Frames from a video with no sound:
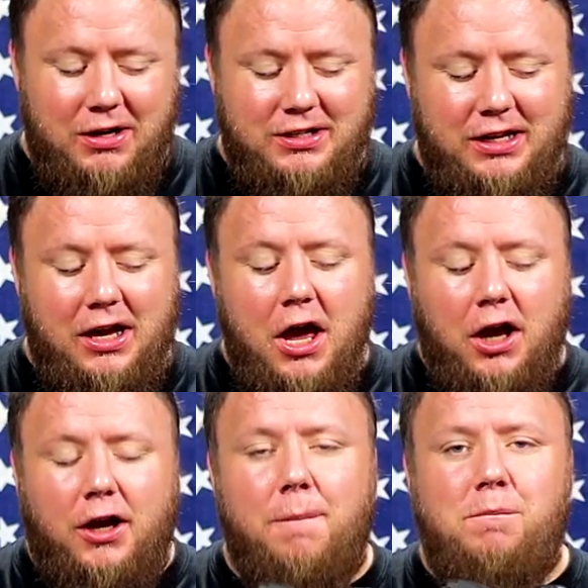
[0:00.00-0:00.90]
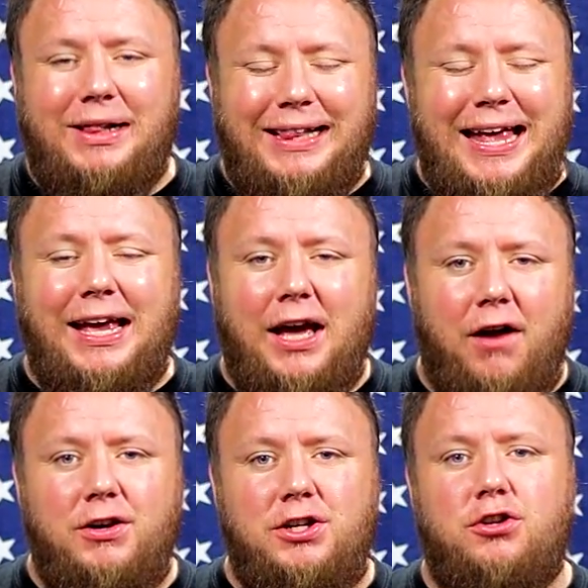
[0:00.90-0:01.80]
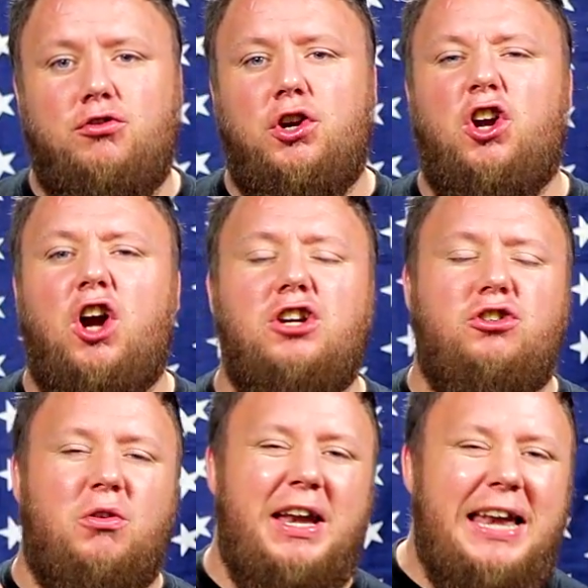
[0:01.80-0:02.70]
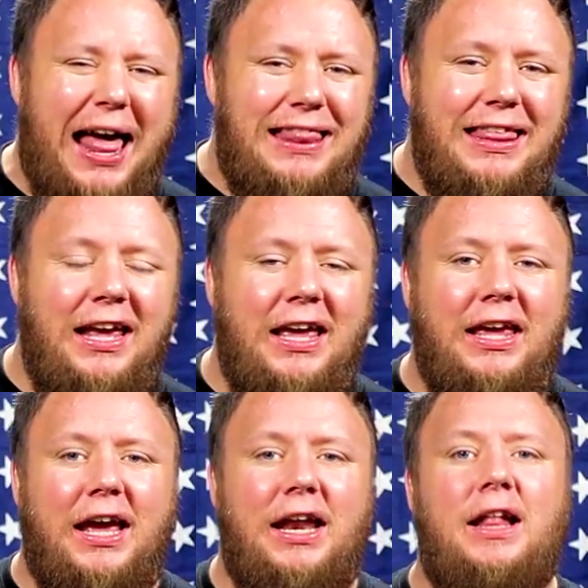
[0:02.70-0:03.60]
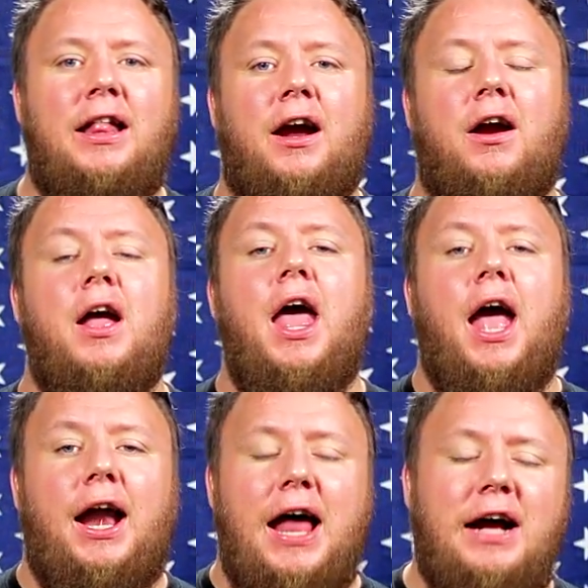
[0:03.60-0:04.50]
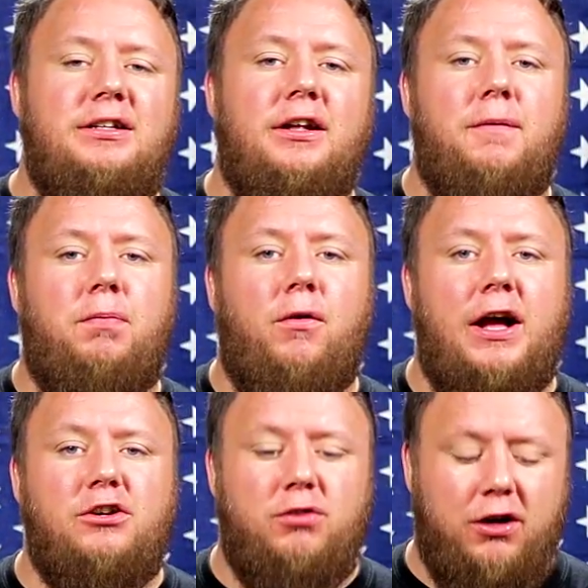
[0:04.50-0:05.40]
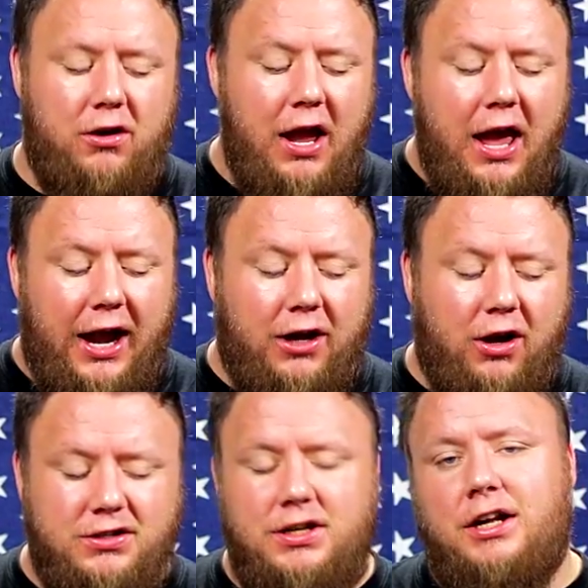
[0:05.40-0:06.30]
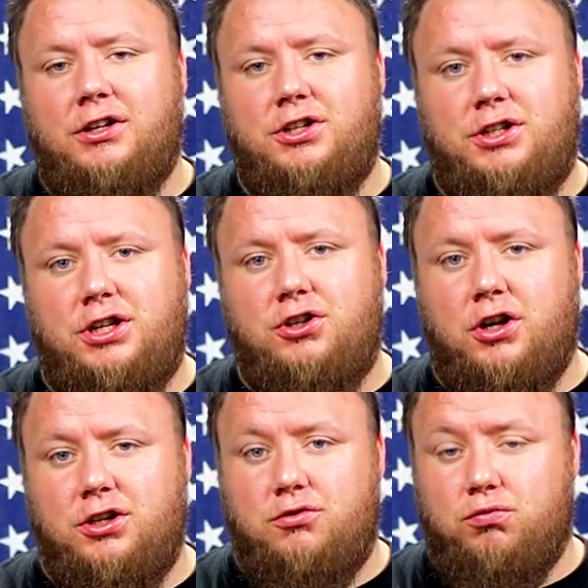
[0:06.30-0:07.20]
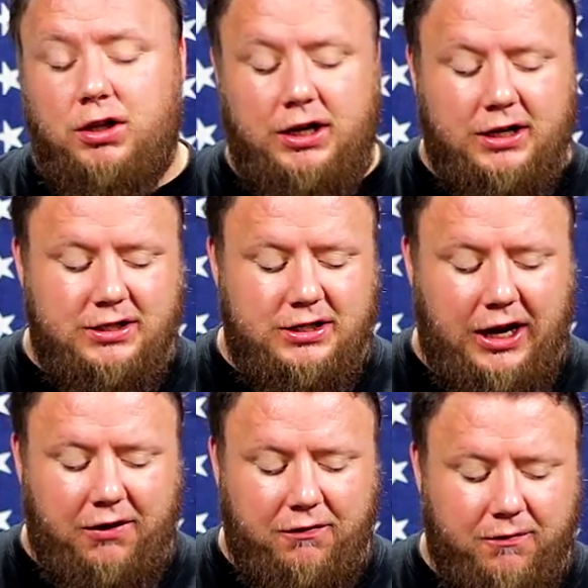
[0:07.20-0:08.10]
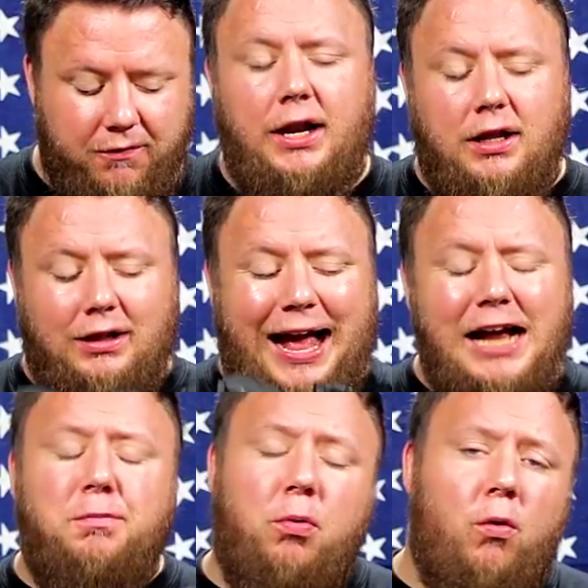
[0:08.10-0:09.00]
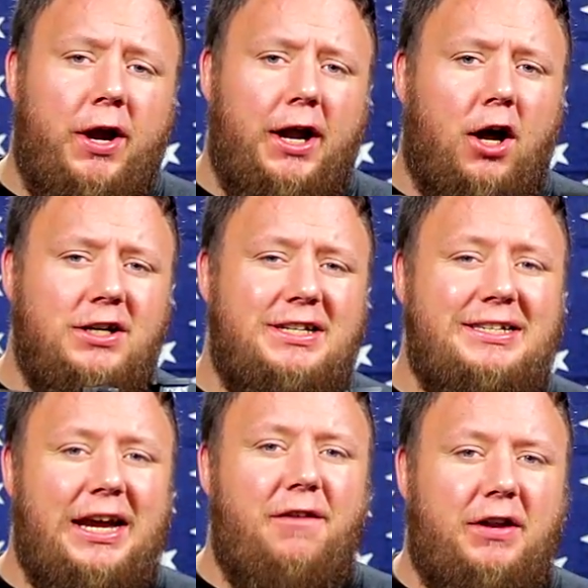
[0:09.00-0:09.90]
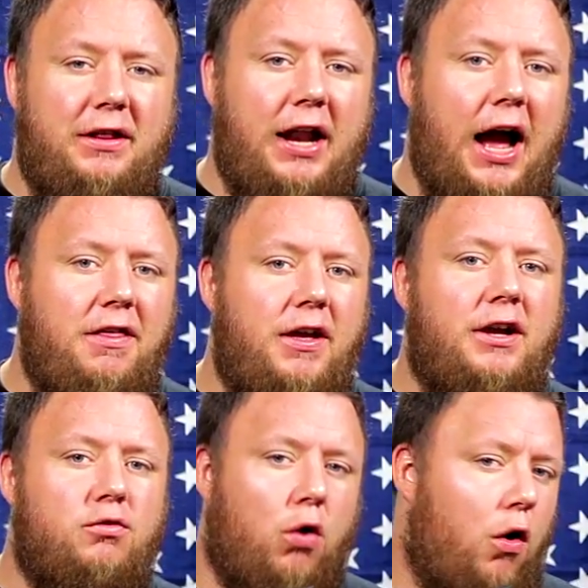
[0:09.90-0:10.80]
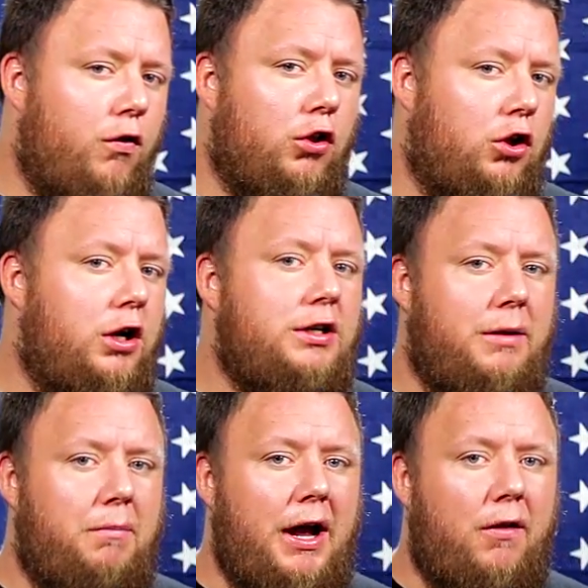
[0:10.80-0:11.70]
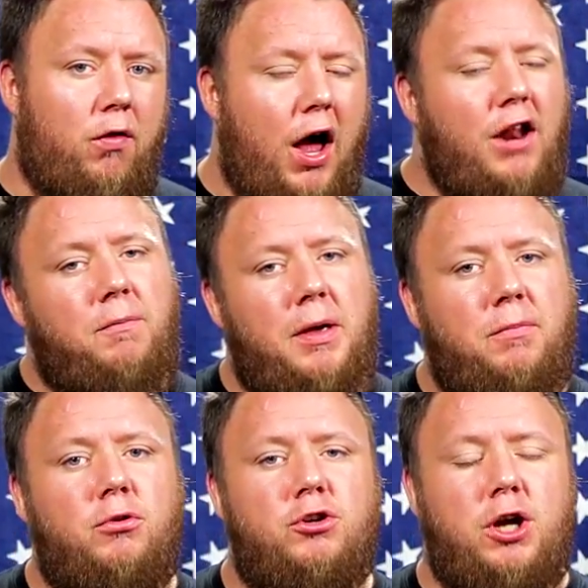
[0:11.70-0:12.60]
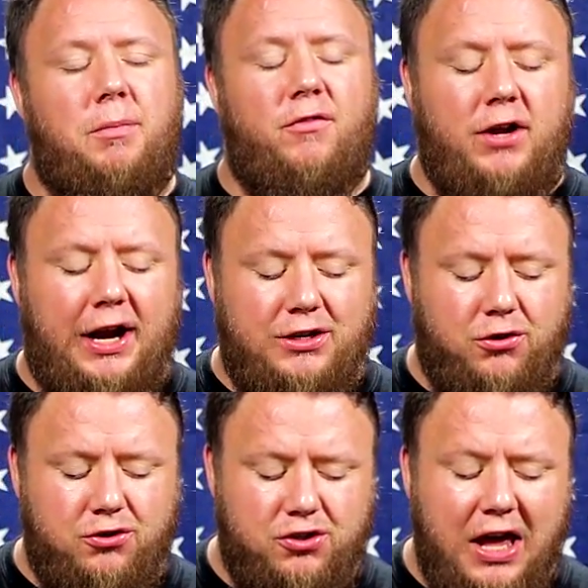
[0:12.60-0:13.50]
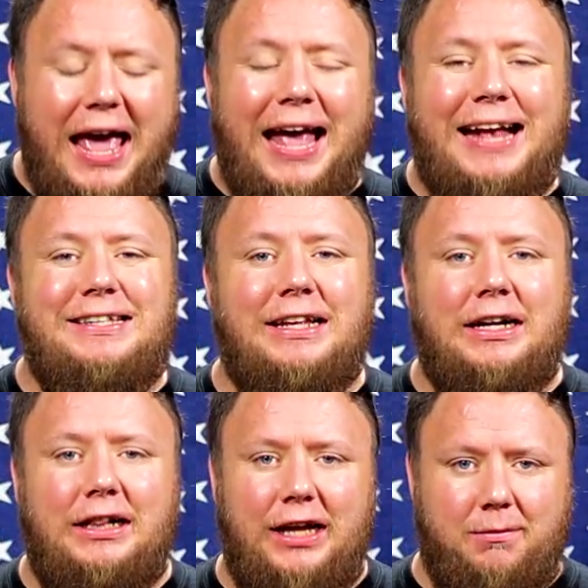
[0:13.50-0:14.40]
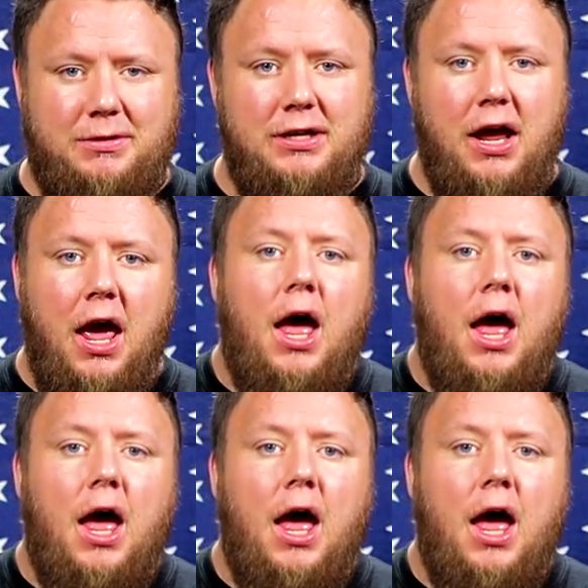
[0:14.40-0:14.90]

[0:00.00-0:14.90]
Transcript: want to see complete coverage of the trigger guard so nothing can get in there and accidentally pull that trigger and cause a negligent discharge. That's really unsafe. And the last point on safety that I think is overlooked by a lot of people who are shopping for Kydex holsters is the clips.